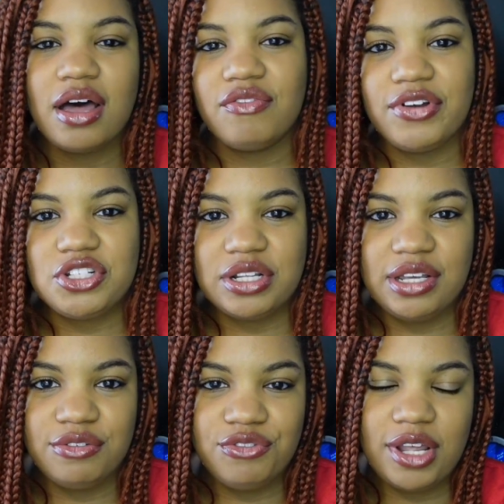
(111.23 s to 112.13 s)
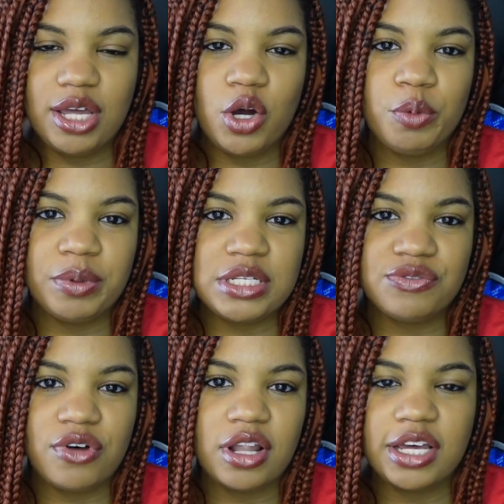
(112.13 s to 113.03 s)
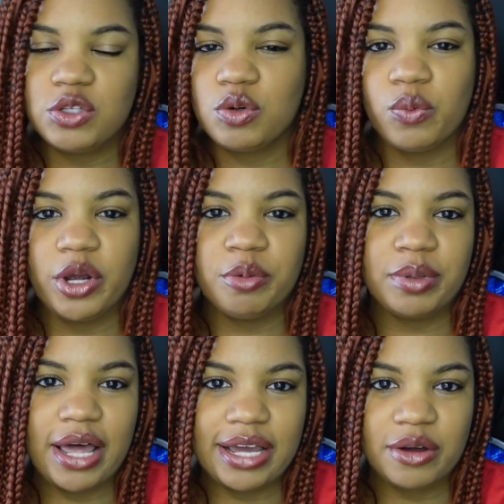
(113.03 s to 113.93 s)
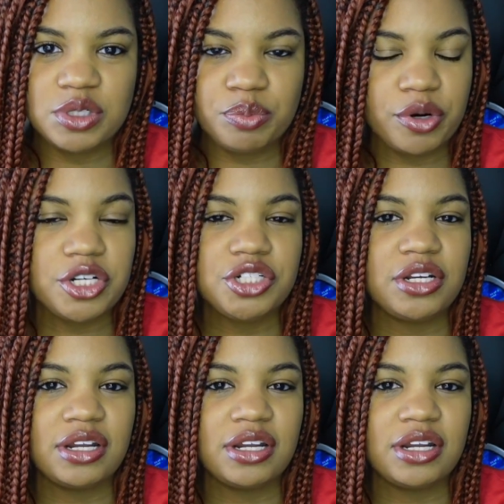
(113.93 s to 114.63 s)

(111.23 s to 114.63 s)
eventually feeling hopeless, falling into a weird blackout depression,